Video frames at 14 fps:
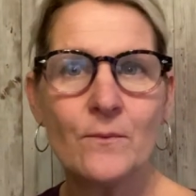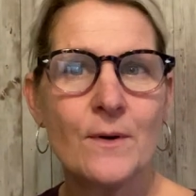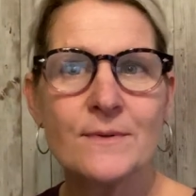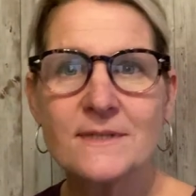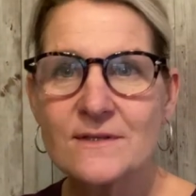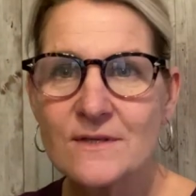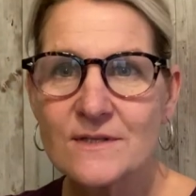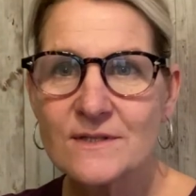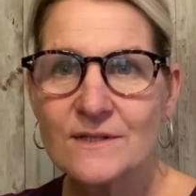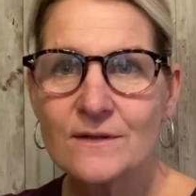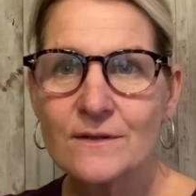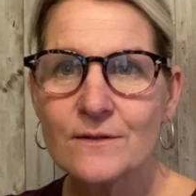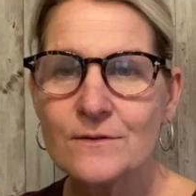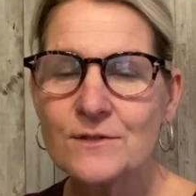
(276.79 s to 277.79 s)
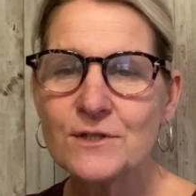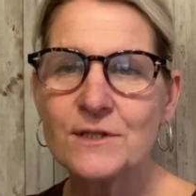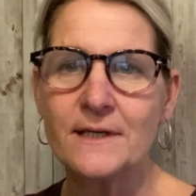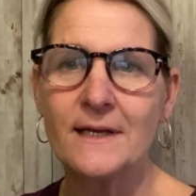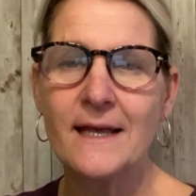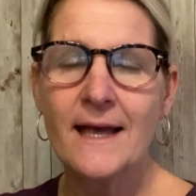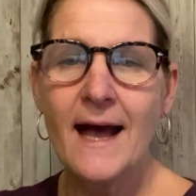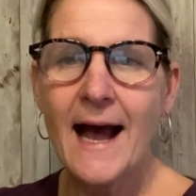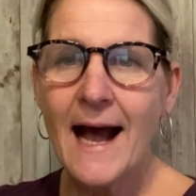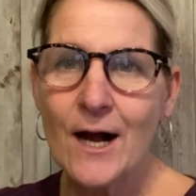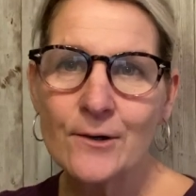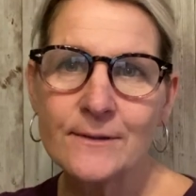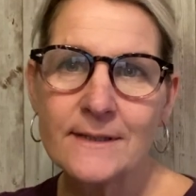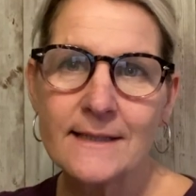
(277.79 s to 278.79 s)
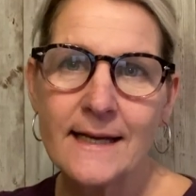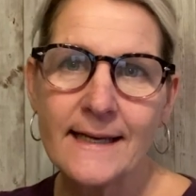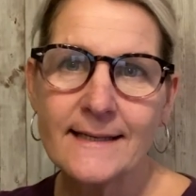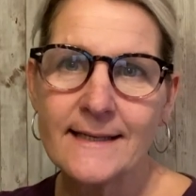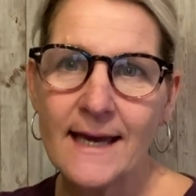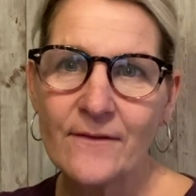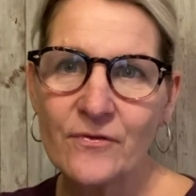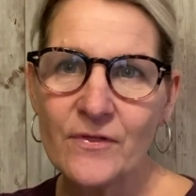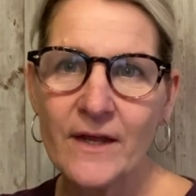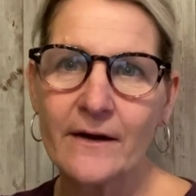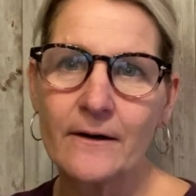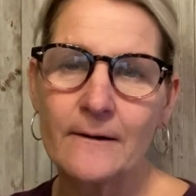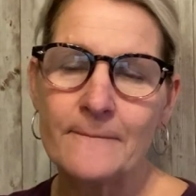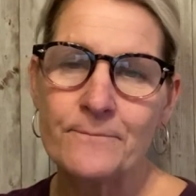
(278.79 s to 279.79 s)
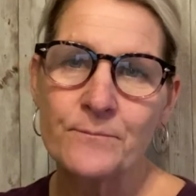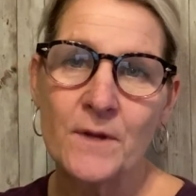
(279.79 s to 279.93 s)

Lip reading: What was the solution? How did I get there?